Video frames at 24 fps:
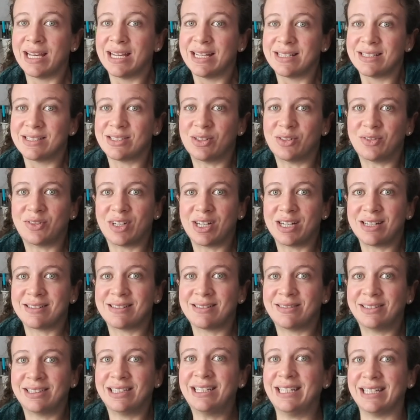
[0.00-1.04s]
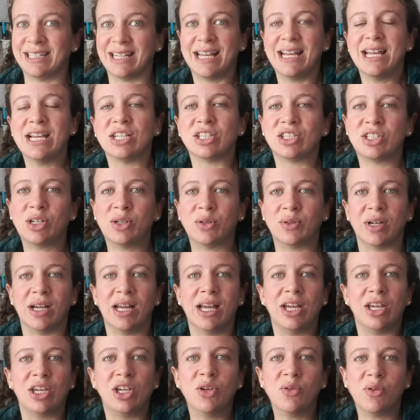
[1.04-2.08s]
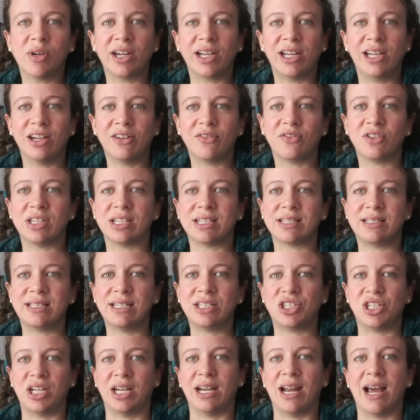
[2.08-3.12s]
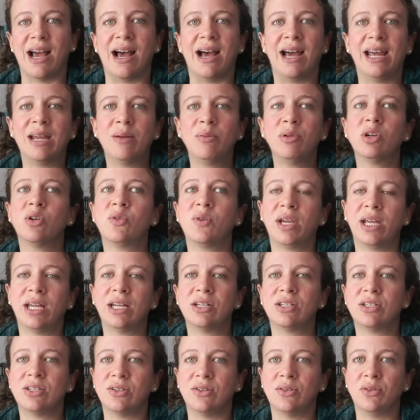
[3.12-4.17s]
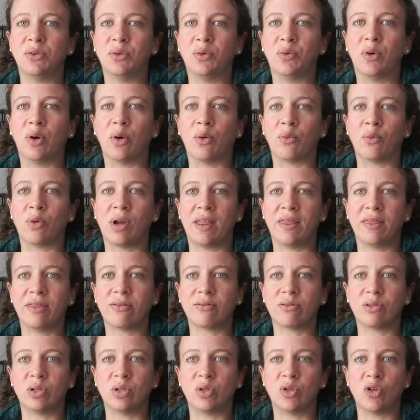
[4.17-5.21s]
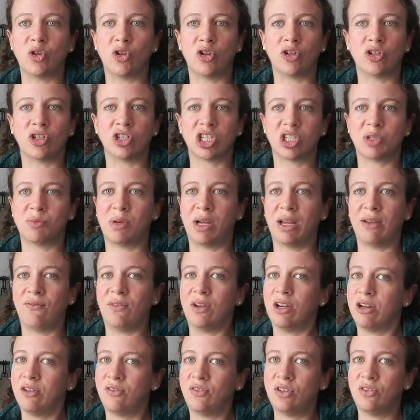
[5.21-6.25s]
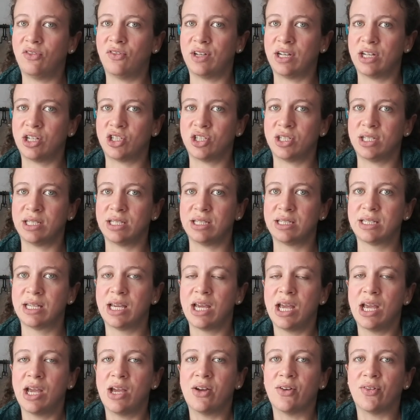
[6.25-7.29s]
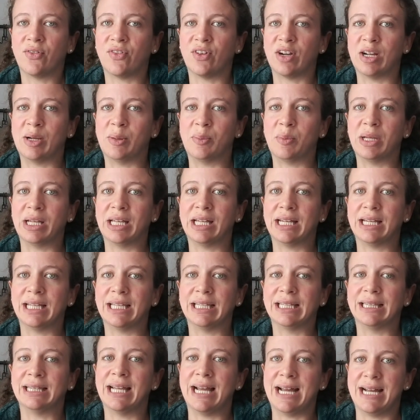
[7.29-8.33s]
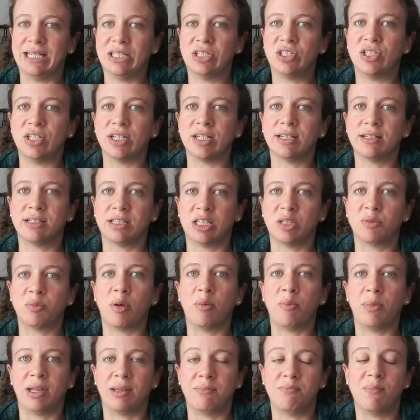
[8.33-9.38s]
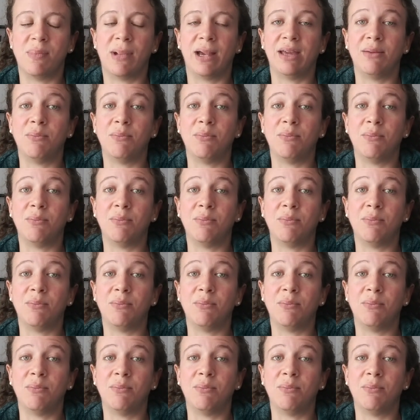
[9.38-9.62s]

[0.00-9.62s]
so far, so good. So you are here for the stitching. I am going to run through just my very few finishes from last year since my